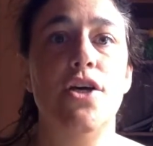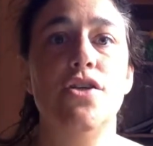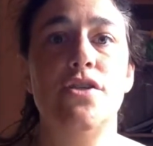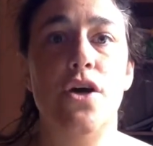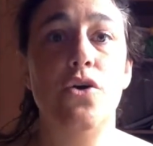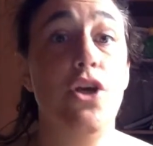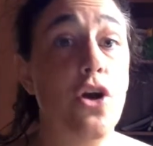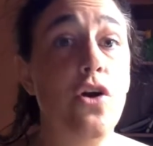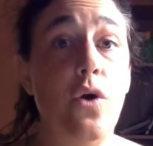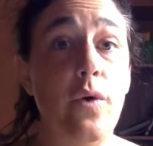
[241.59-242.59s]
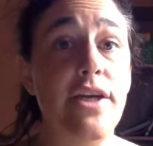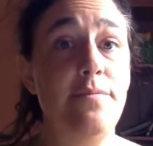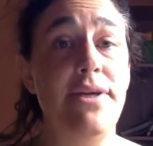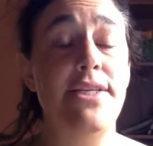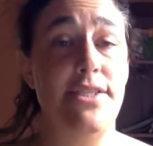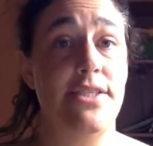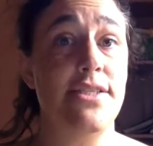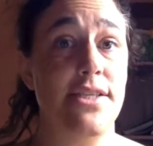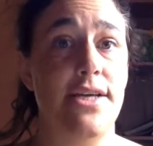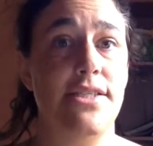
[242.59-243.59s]
So you're going to be
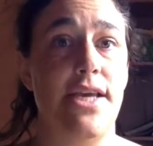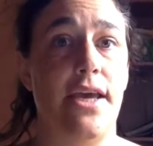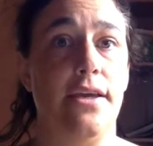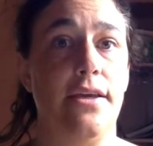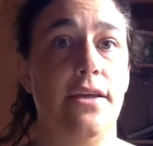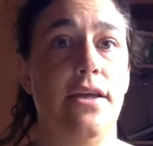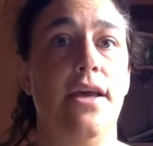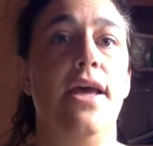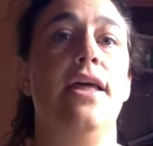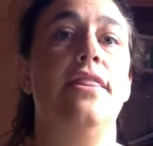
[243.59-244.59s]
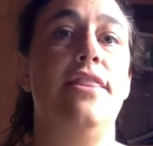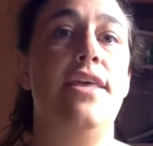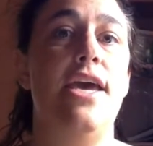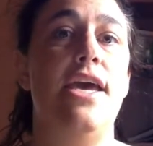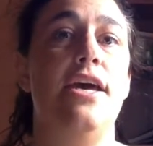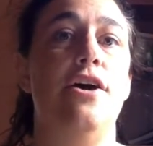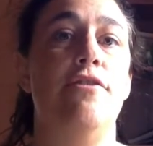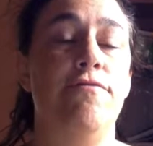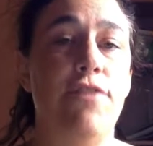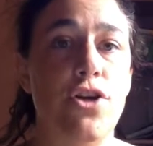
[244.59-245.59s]
discussing the
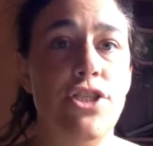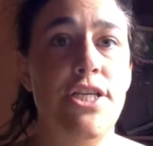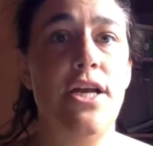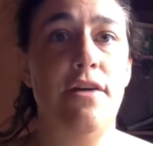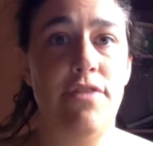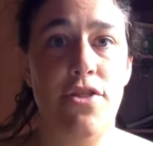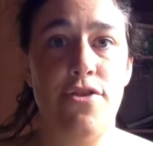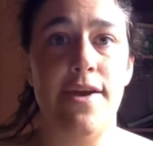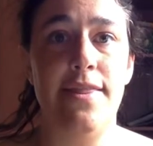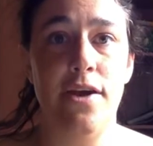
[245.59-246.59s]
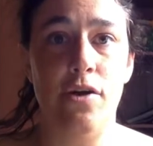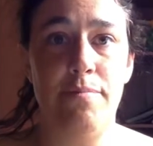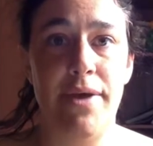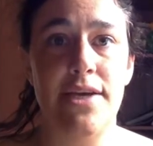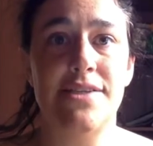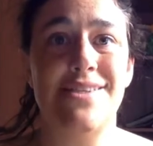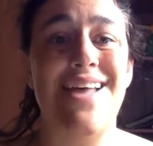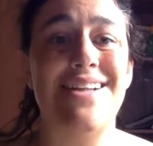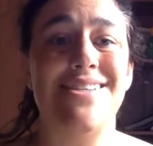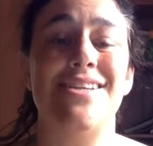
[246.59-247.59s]
version of the Three Little Pigs
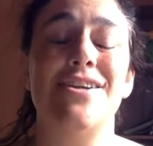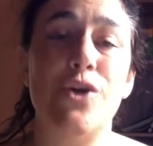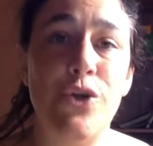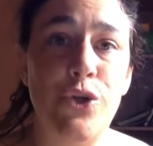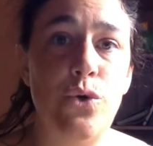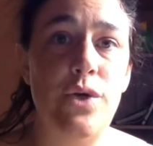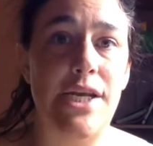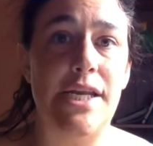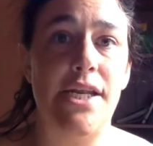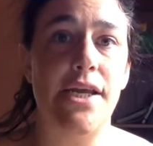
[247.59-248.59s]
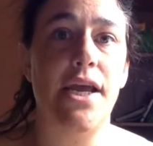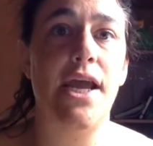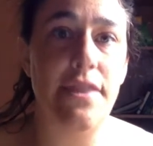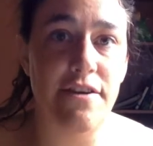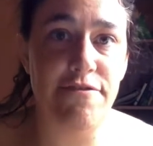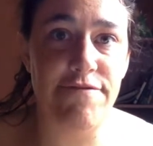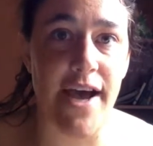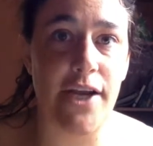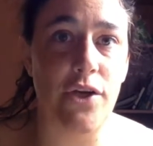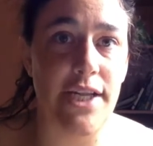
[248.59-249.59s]
that's included in the
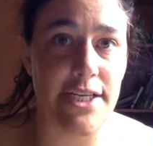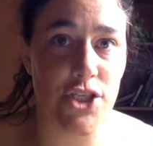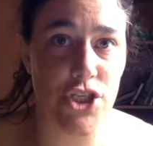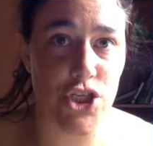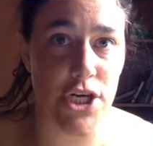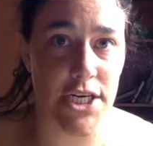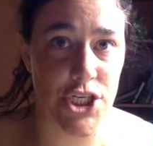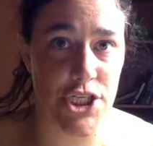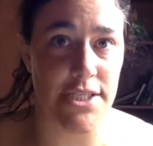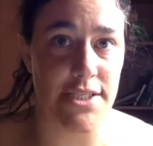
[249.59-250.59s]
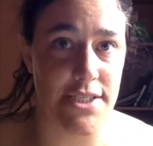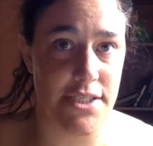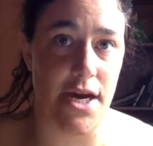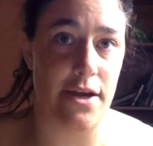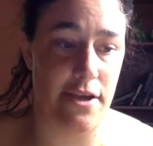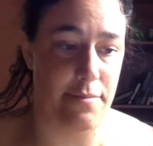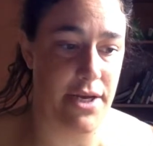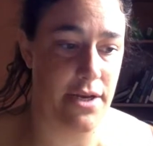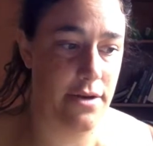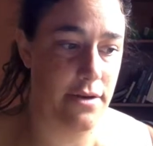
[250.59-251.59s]
final instructions
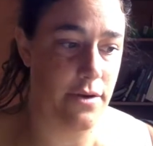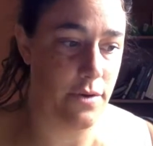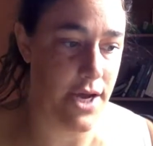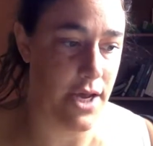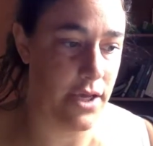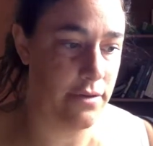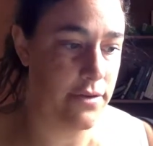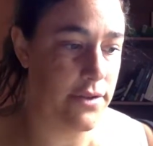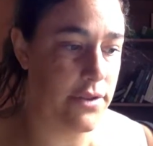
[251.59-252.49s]
document, okay?